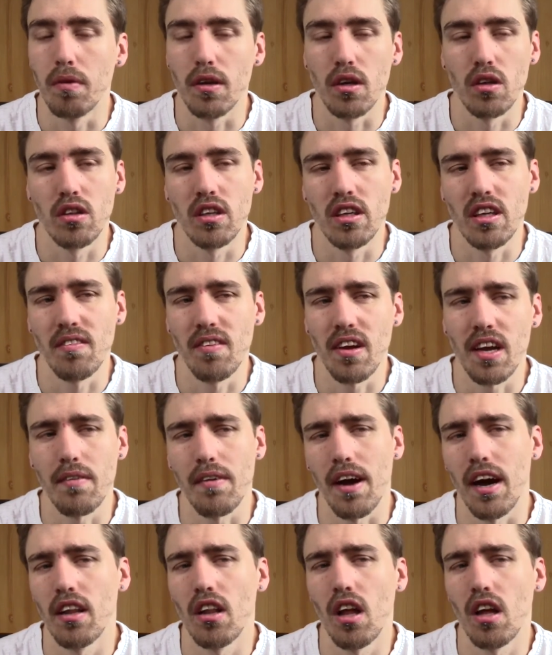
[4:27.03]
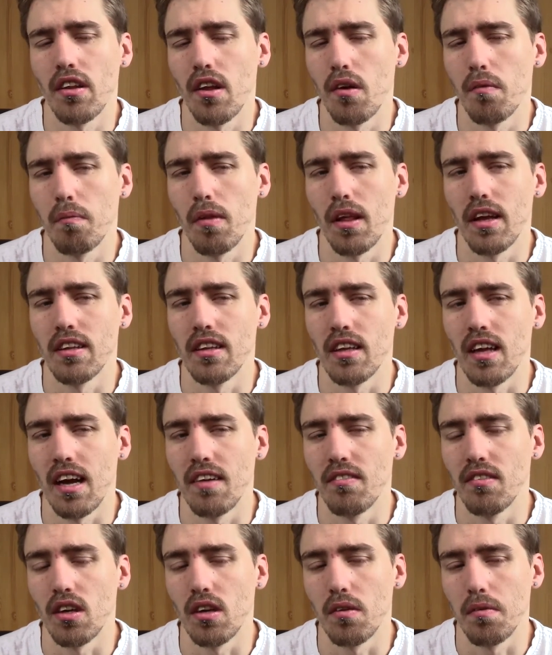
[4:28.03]
Because if you think about it, a lot of those players
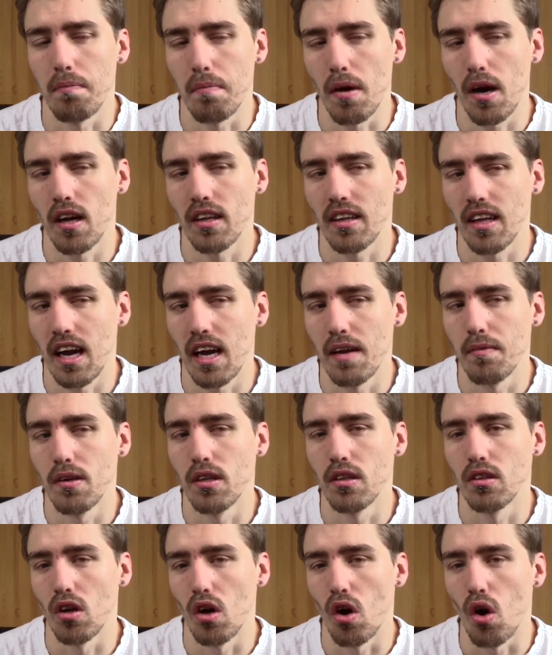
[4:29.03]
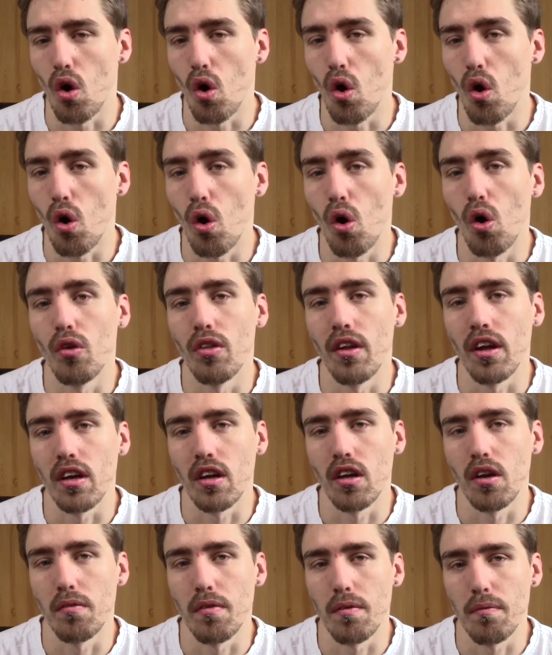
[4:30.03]
are either going to be part timers or they're
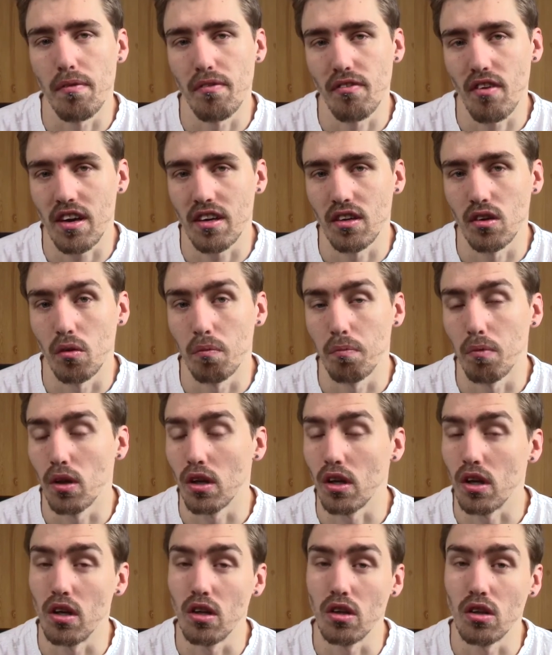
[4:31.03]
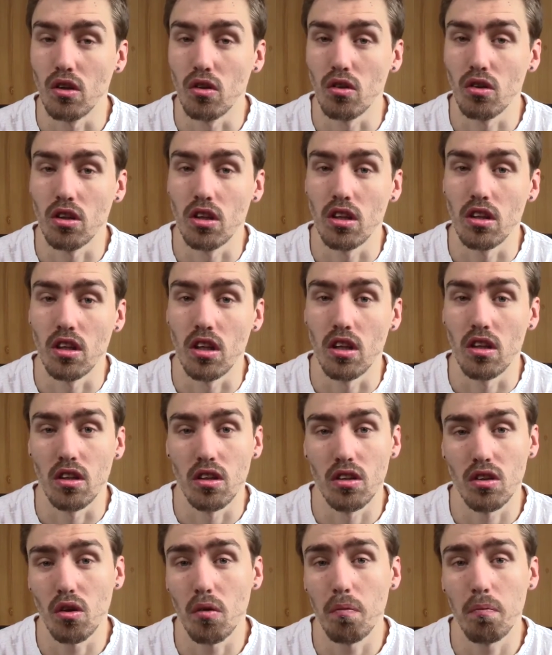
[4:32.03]
going to be professional, but they're going to be
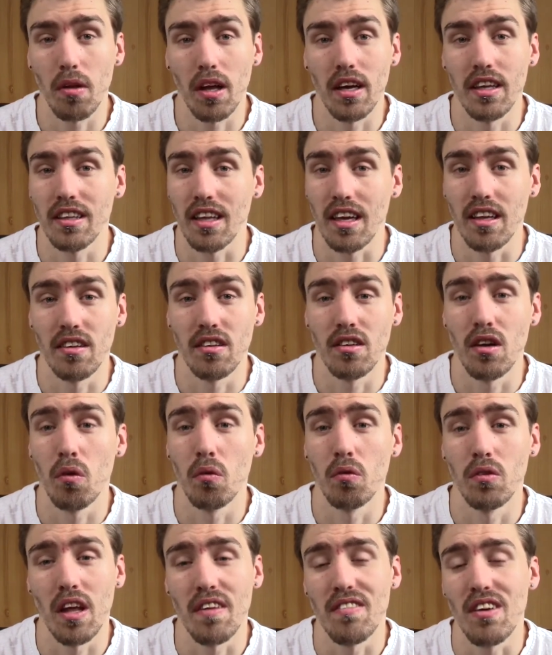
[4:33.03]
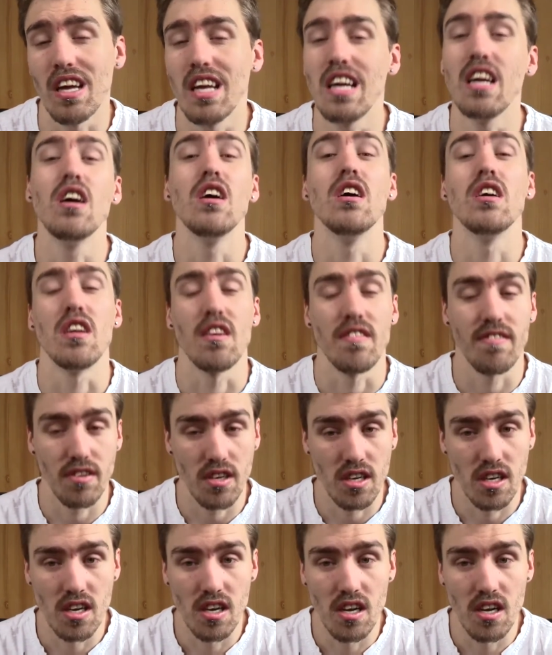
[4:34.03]
Some players that no one's ever heard of